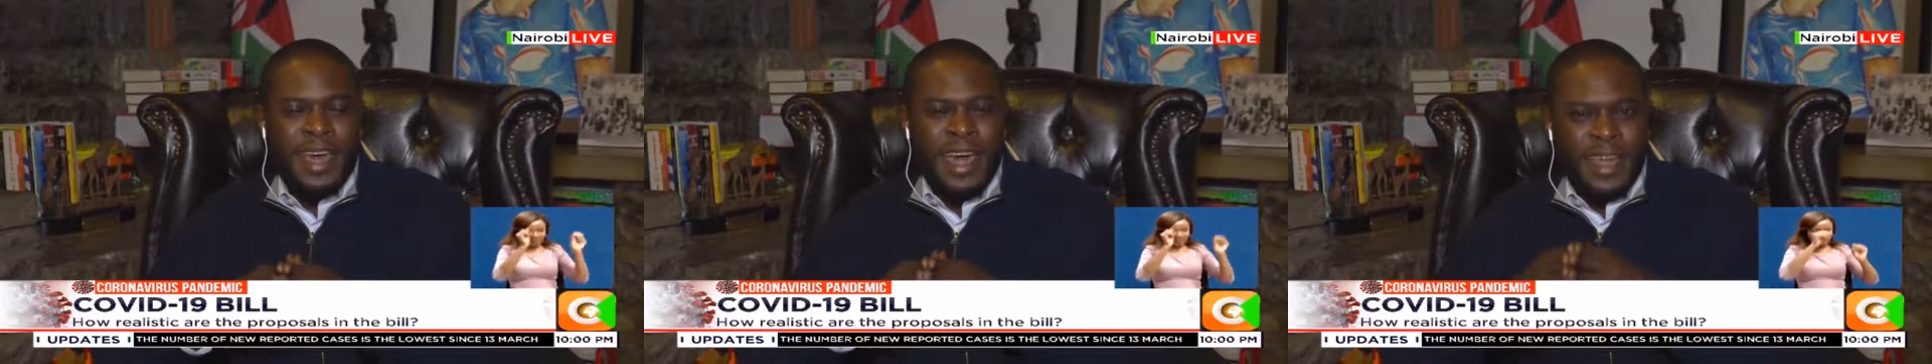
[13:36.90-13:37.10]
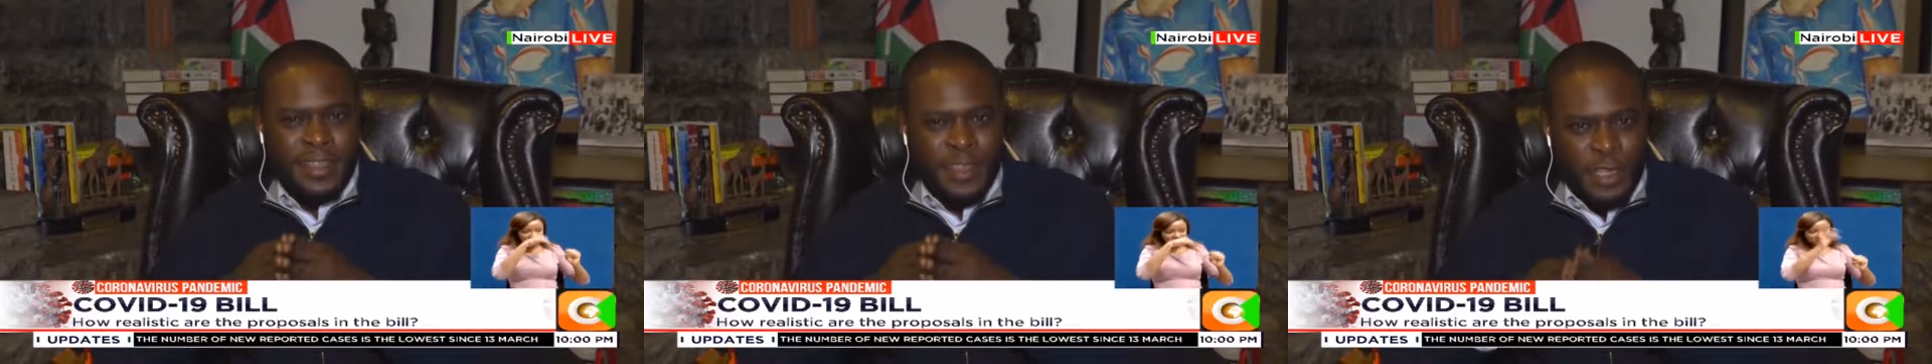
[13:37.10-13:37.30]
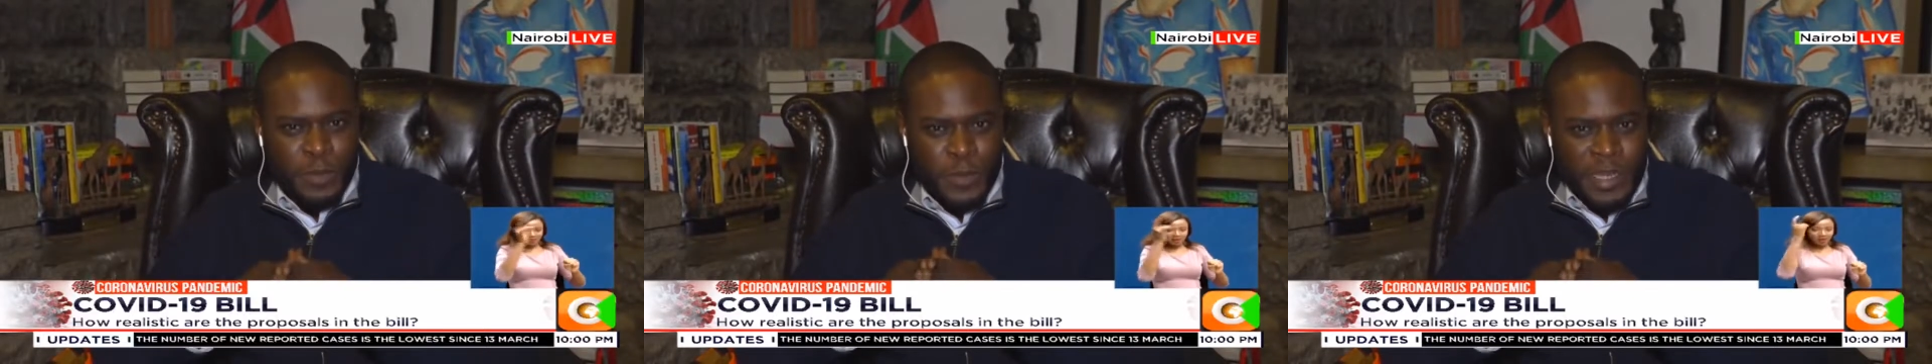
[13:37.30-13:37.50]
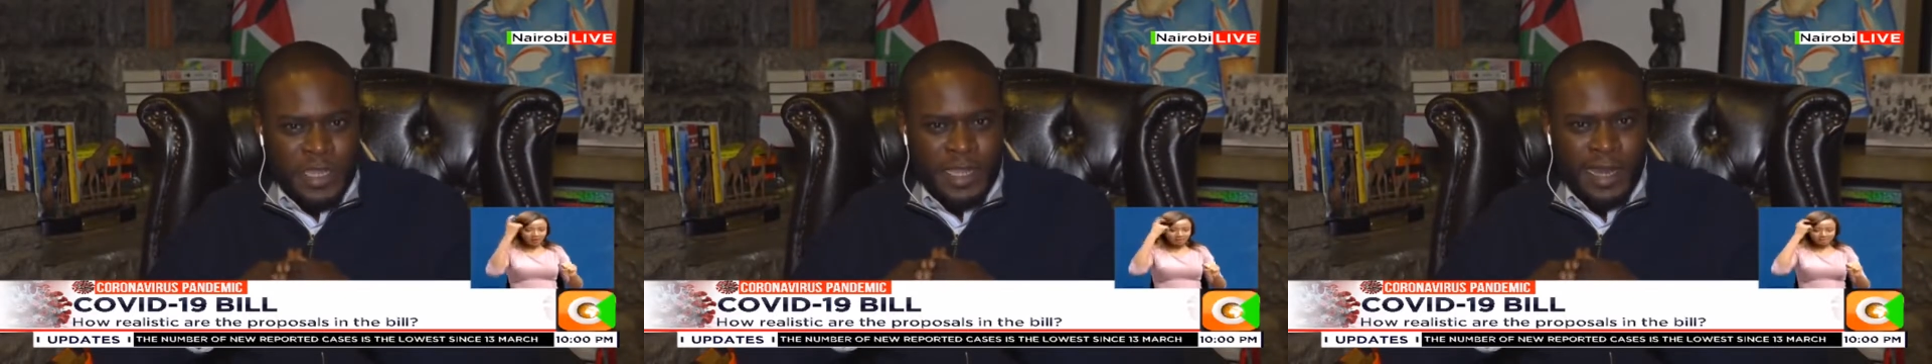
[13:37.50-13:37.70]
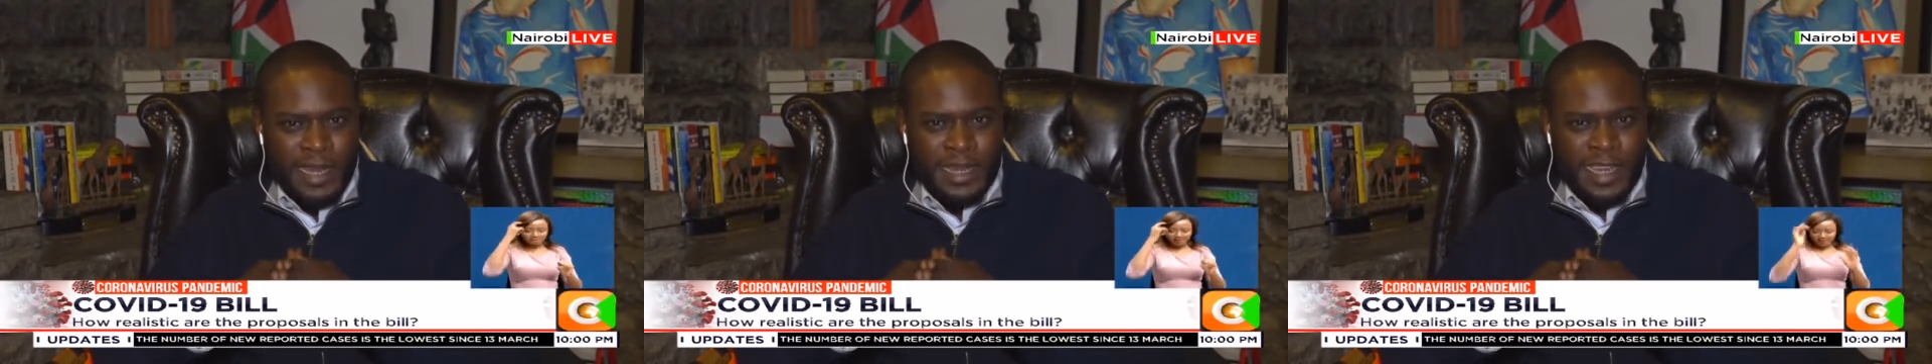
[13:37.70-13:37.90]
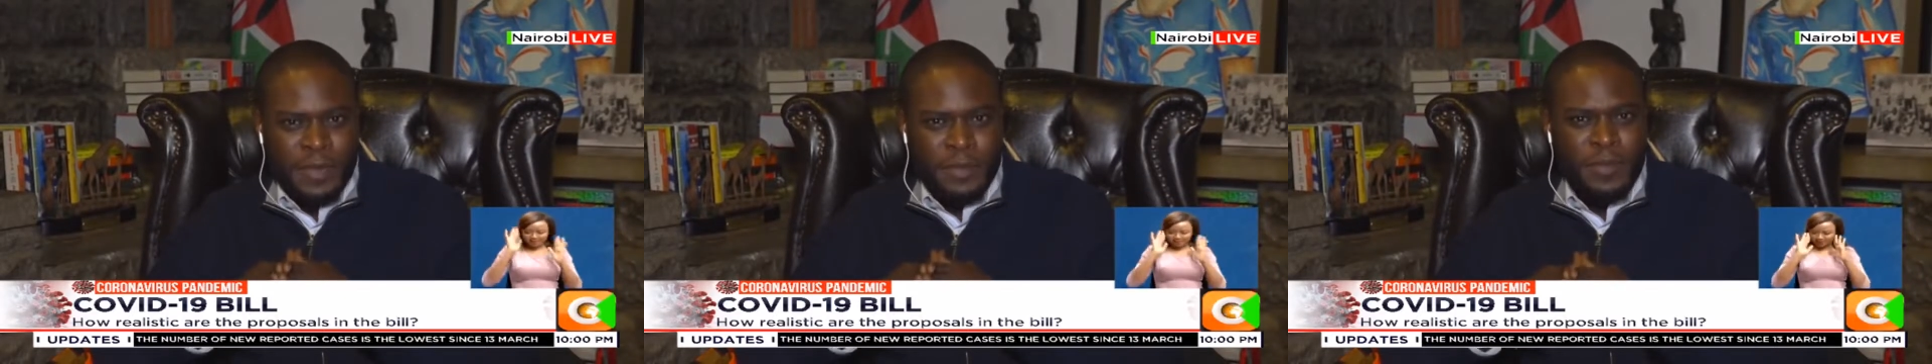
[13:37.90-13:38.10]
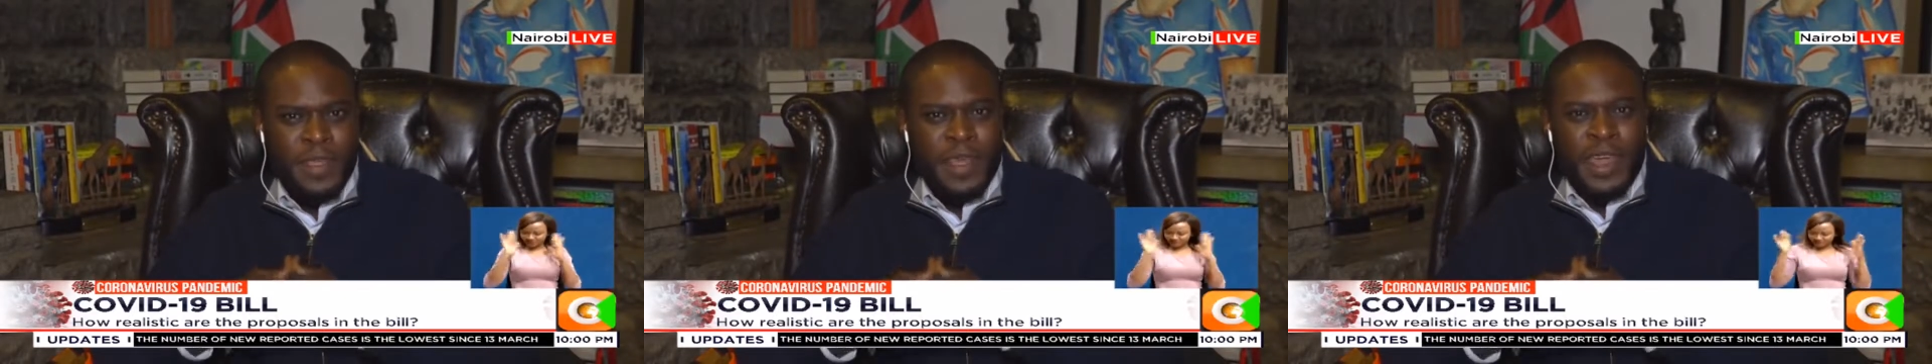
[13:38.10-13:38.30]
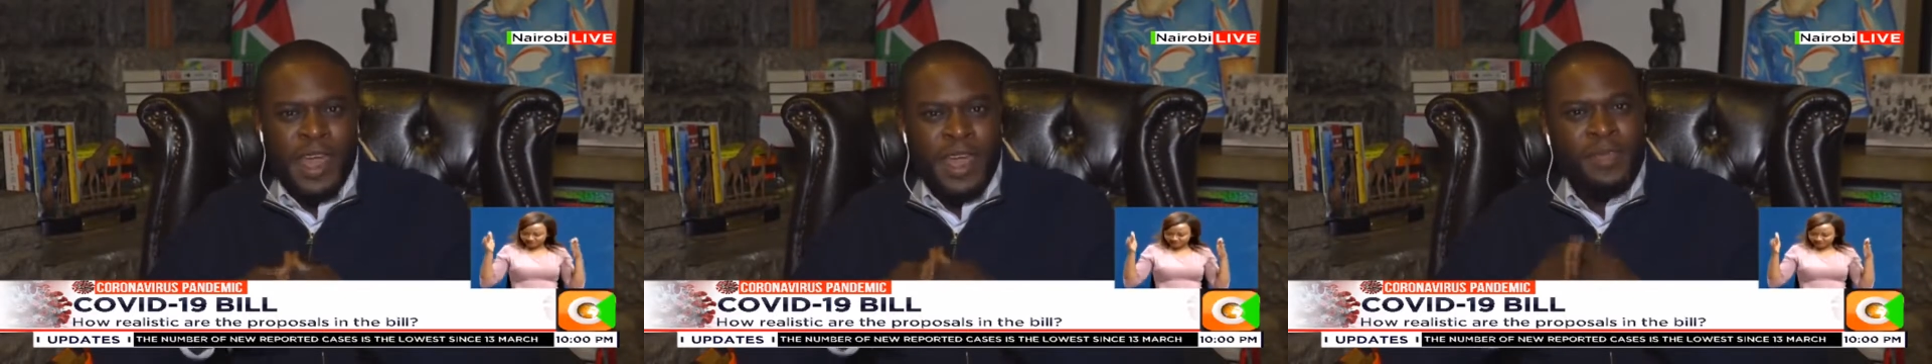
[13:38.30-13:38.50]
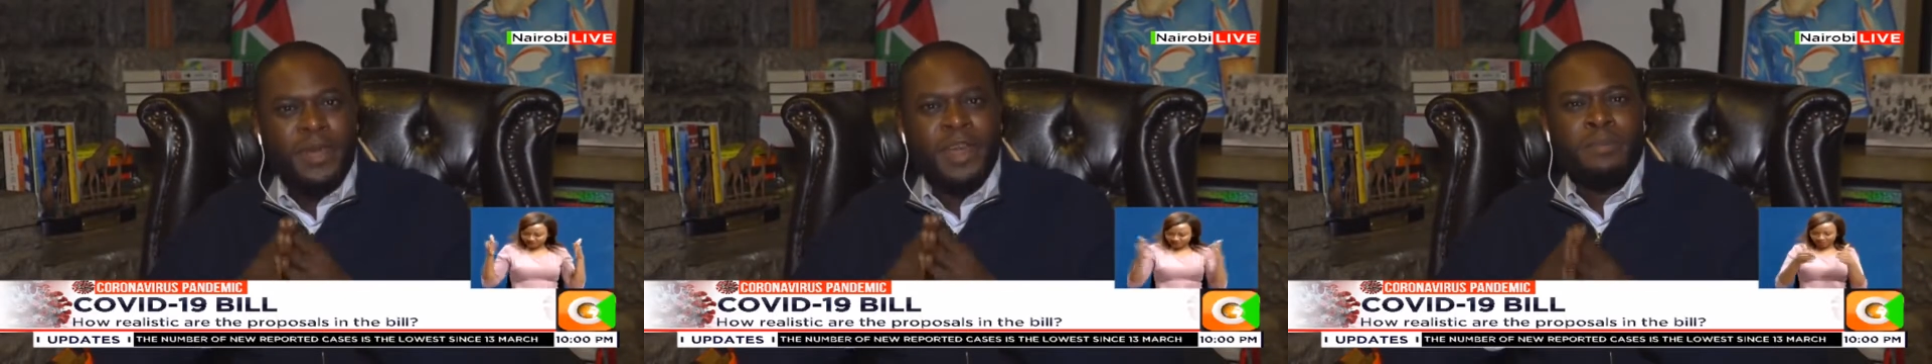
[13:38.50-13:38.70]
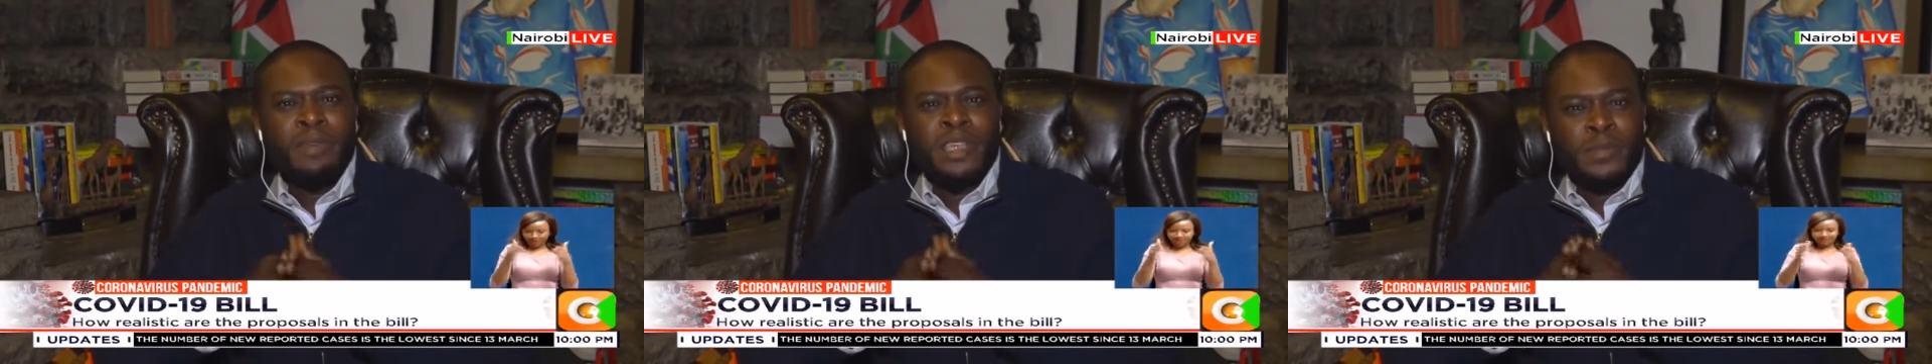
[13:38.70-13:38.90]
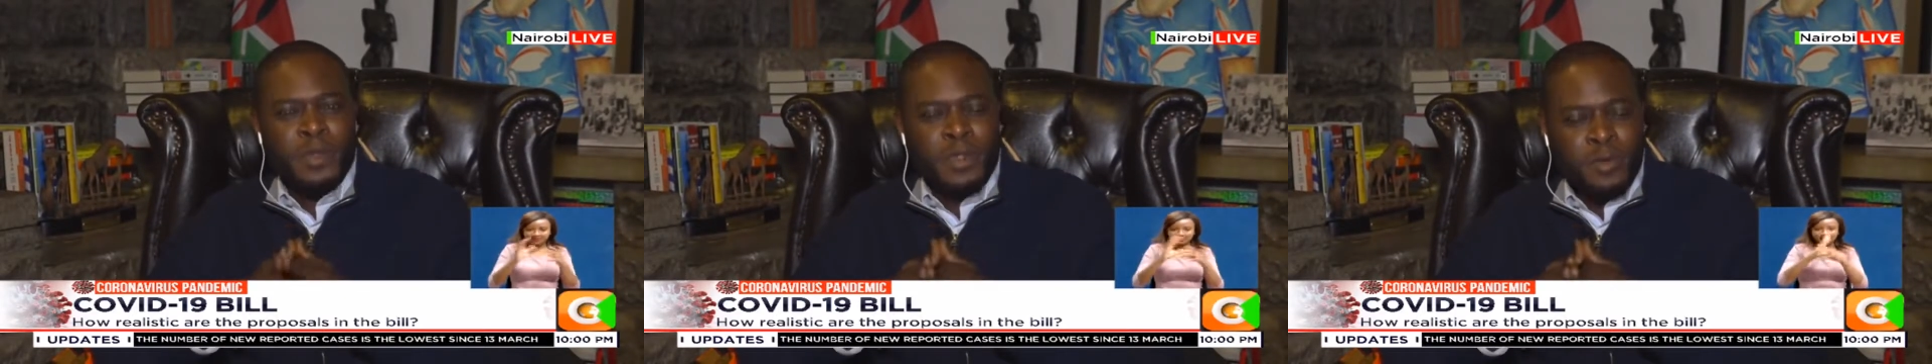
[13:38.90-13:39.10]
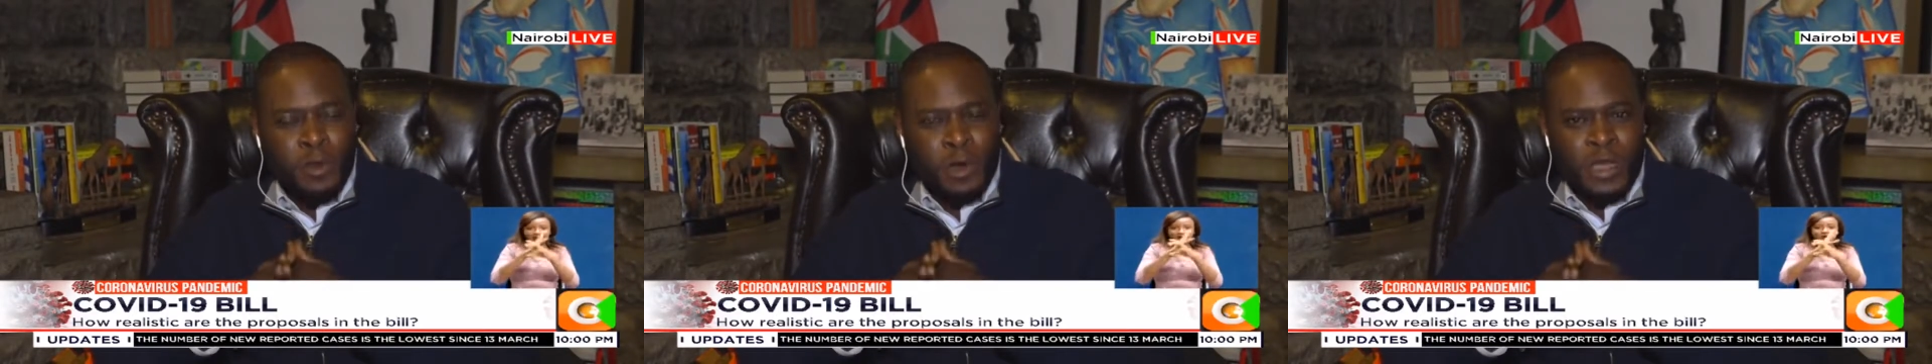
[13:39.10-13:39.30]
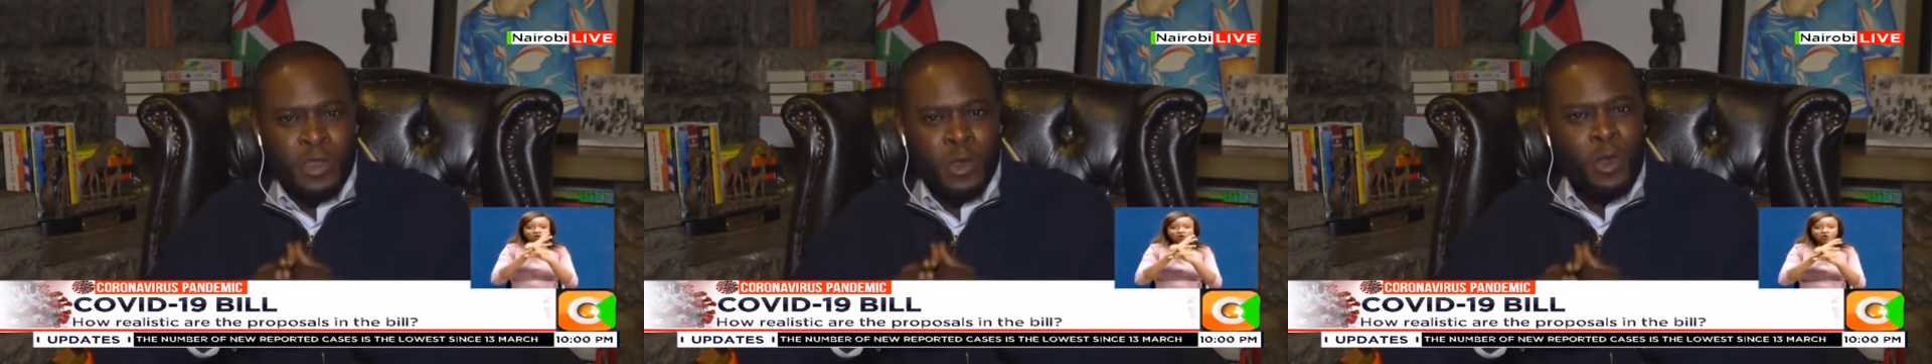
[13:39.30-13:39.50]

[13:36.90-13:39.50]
at this particular time, and that must be the focus.